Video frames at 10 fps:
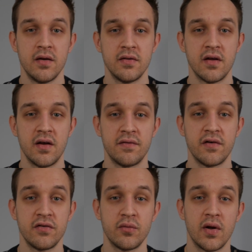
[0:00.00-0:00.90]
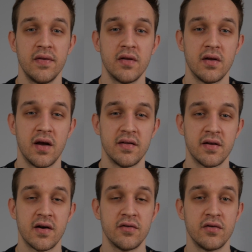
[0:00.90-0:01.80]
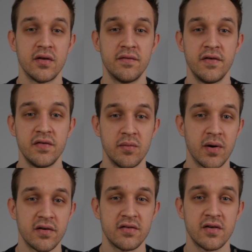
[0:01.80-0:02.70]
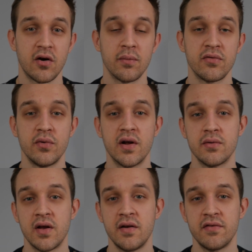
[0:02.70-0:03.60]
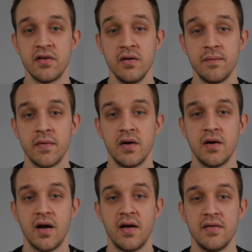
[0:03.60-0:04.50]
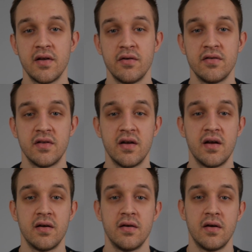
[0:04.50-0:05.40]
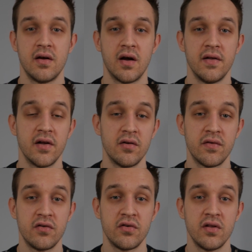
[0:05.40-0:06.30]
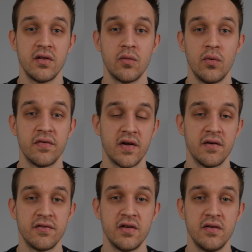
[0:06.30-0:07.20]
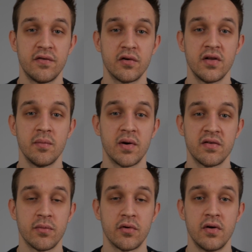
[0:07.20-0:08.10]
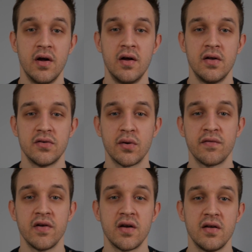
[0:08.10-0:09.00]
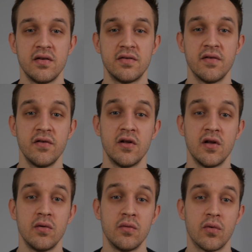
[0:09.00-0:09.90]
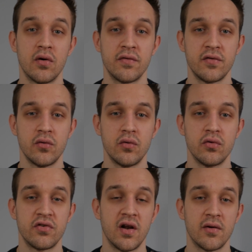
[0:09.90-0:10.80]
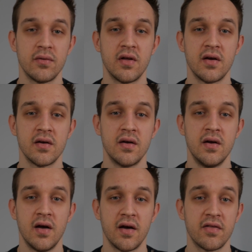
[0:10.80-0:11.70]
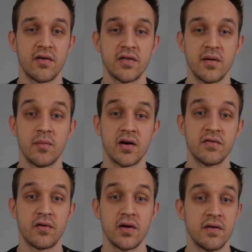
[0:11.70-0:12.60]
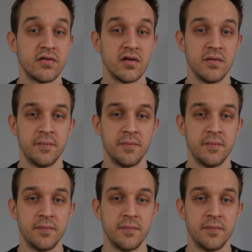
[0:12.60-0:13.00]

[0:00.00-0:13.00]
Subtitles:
The first one at $150 comes without NFC, and there is another version with NFC for $10 more. So I think it is definitely worth to shell out the extra $10 for NFC.